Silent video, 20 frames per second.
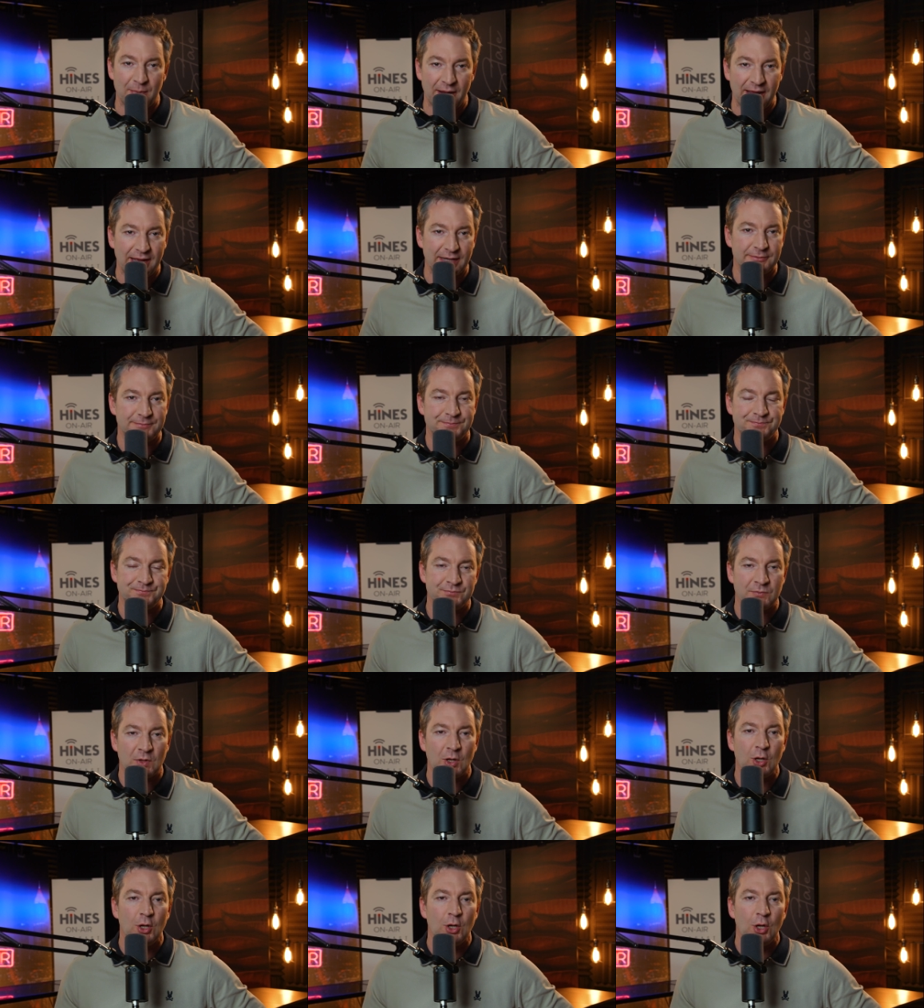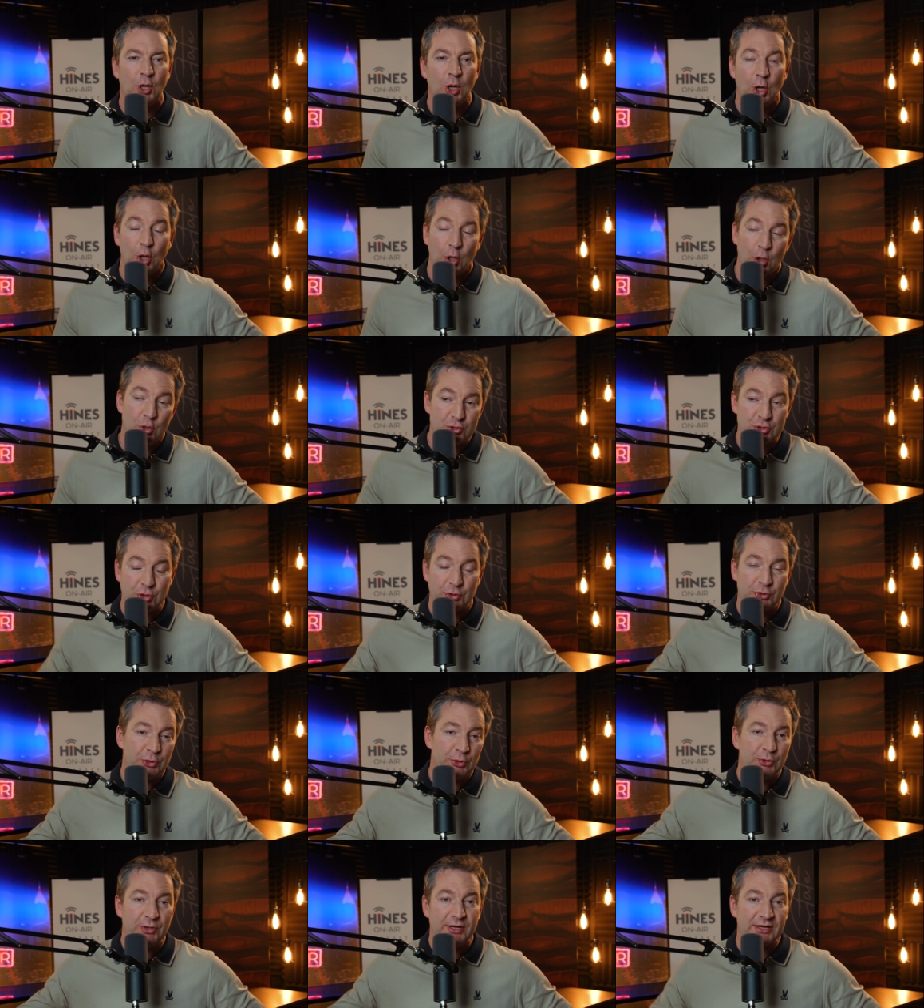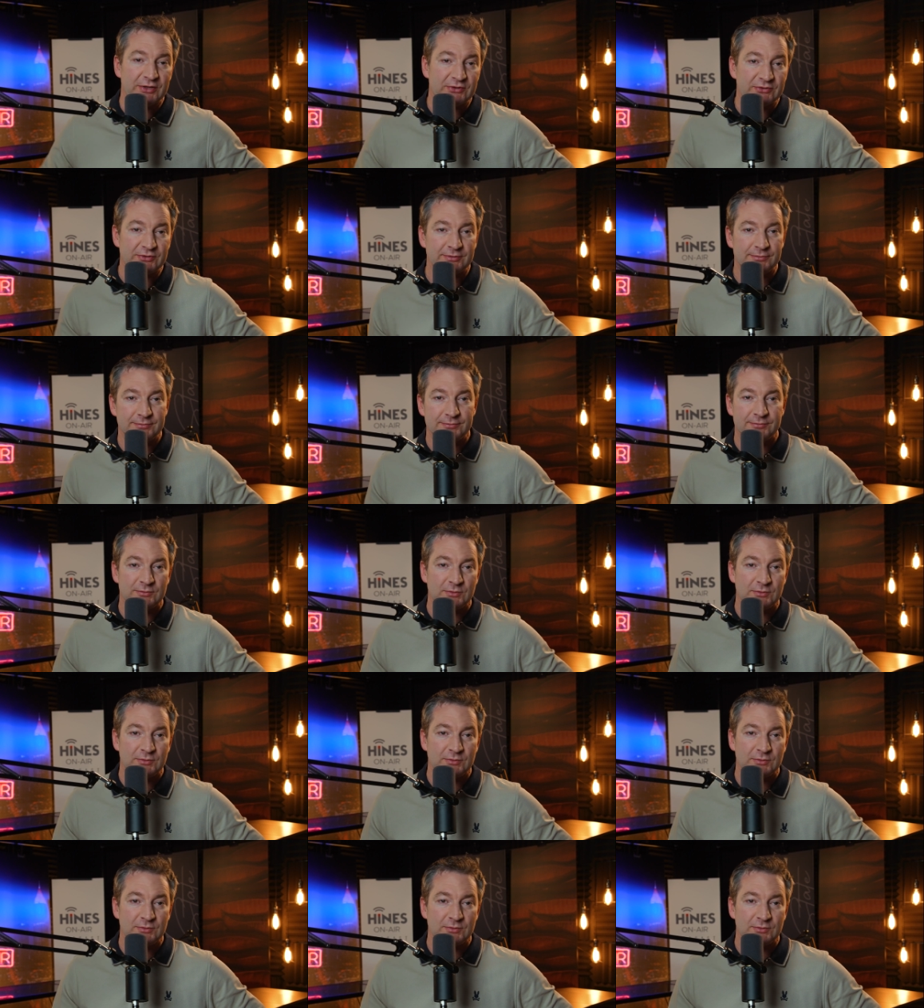Matt, who's going to do this?